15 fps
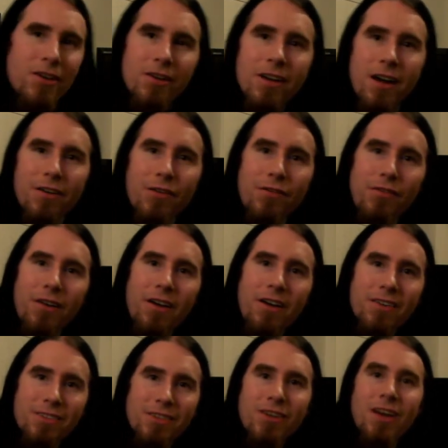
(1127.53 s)
took out
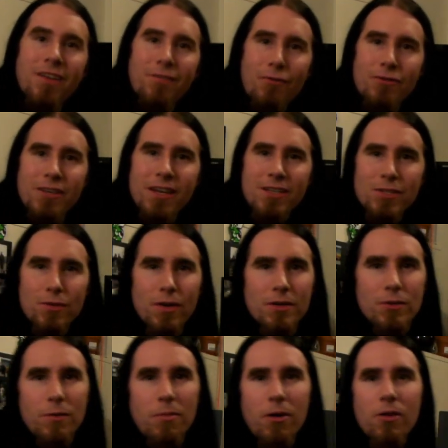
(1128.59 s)
of your day, so I
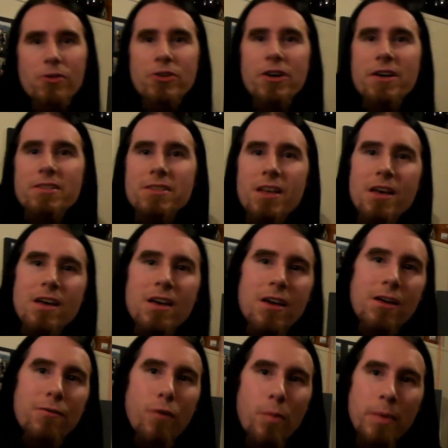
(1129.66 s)
do apologize
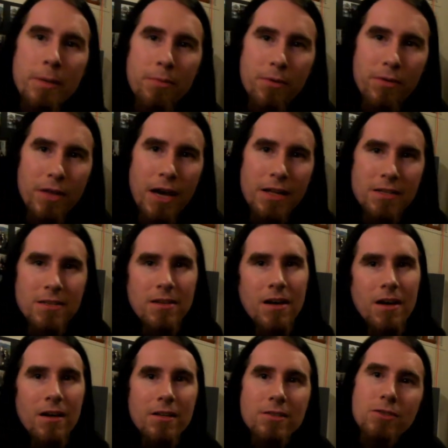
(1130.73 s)
for people that
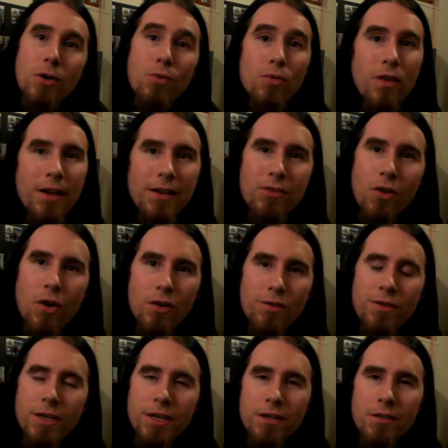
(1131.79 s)
don't like long
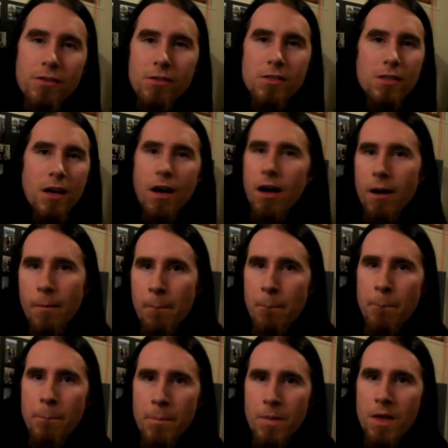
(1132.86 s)
videos.
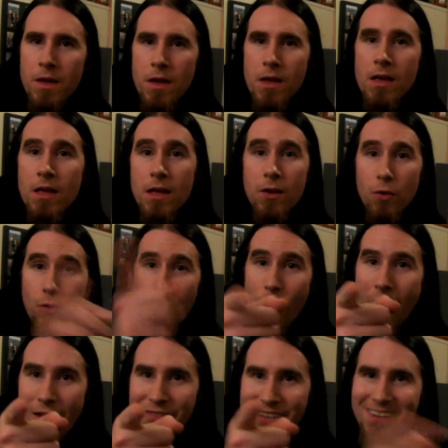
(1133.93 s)

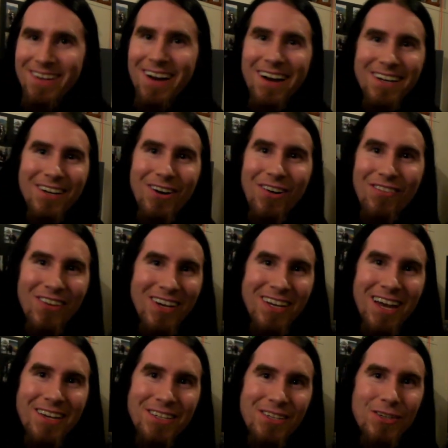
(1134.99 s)
Ravi, I know I'm
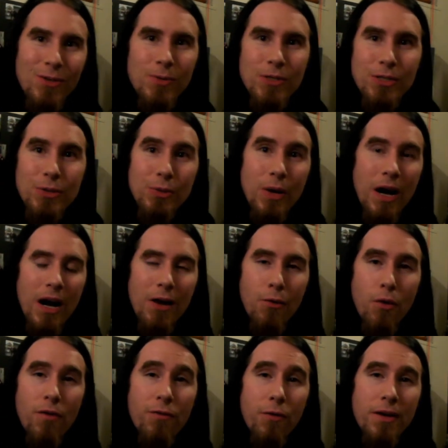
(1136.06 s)
looking at you. You
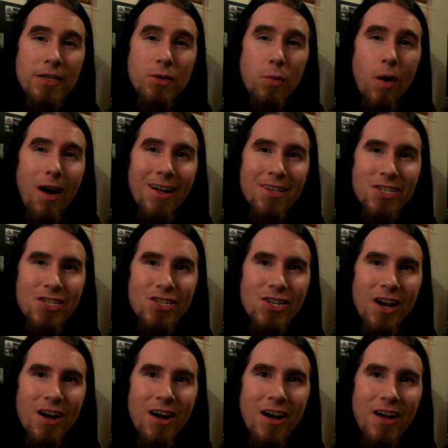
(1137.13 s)
were afraid to watch
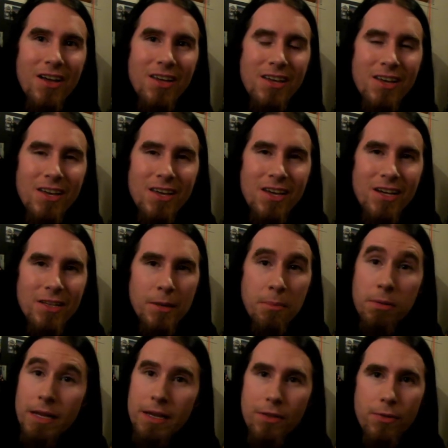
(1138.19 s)
the
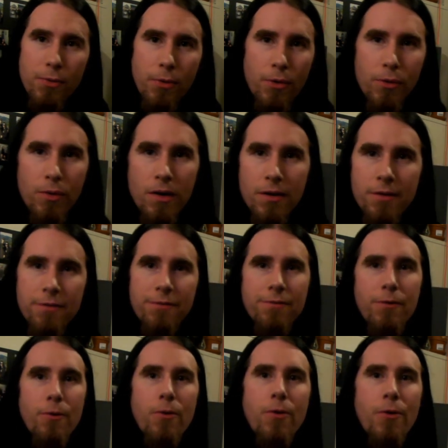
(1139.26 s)
playthrough
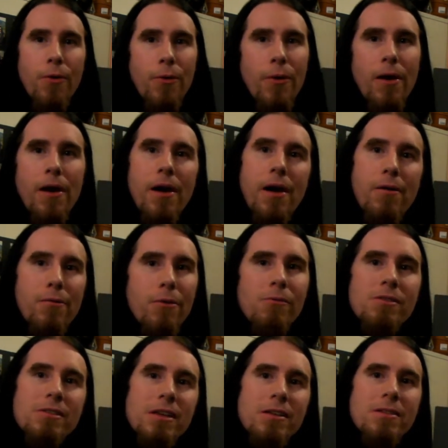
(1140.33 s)
for, what
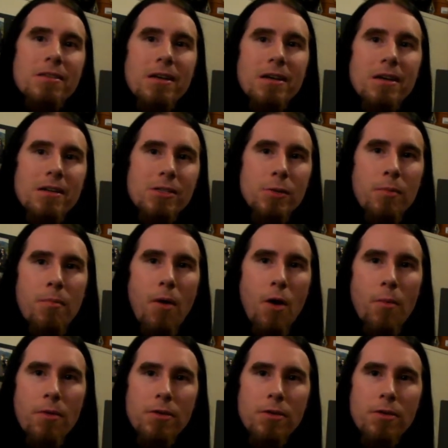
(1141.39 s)
was it? Super Mario